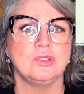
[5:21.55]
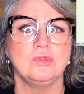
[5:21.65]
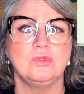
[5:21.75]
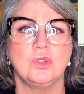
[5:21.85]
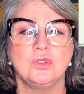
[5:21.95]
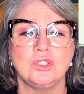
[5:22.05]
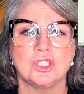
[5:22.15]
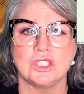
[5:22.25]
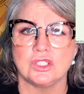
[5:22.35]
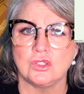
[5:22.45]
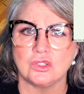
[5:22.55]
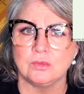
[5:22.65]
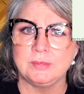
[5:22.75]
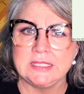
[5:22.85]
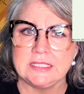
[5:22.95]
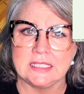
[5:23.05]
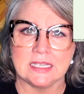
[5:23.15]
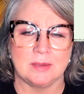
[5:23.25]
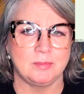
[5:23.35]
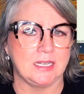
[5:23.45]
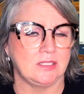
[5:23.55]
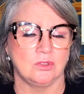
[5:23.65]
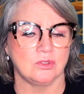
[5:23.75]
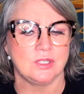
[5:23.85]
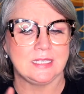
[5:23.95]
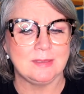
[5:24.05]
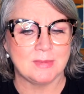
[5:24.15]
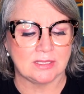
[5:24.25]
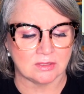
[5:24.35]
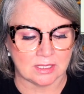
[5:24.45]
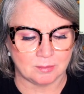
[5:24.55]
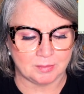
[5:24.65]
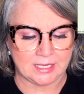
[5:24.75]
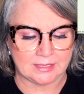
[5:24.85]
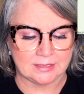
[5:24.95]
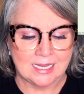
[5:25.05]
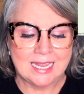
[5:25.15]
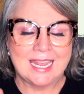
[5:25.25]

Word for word: to launch a social media campaign or an email campaign,